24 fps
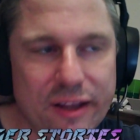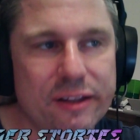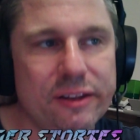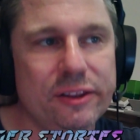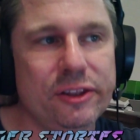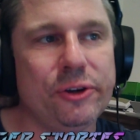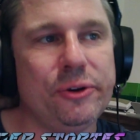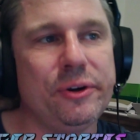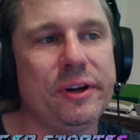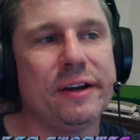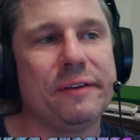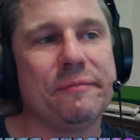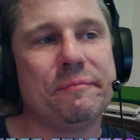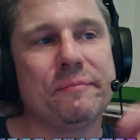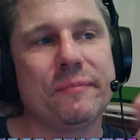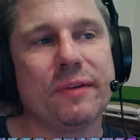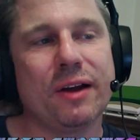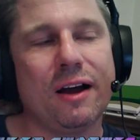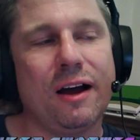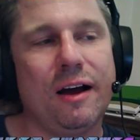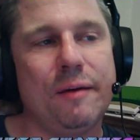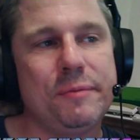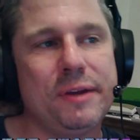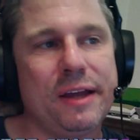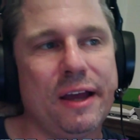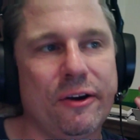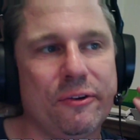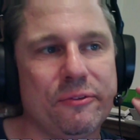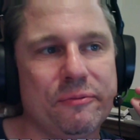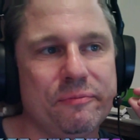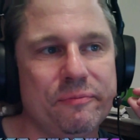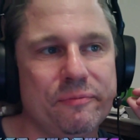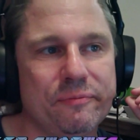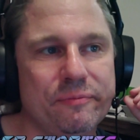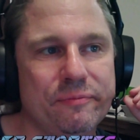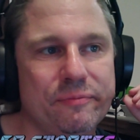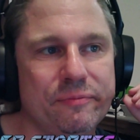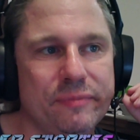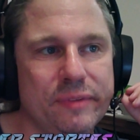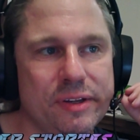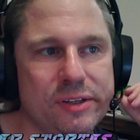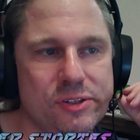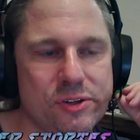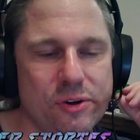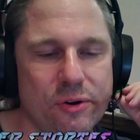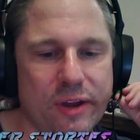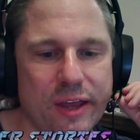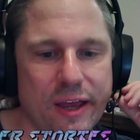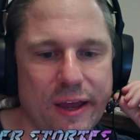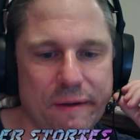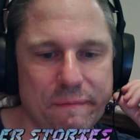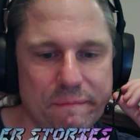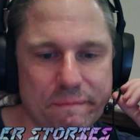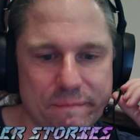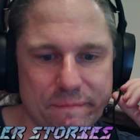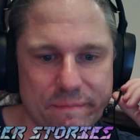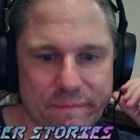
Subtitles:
Luna, calm down. It's okay.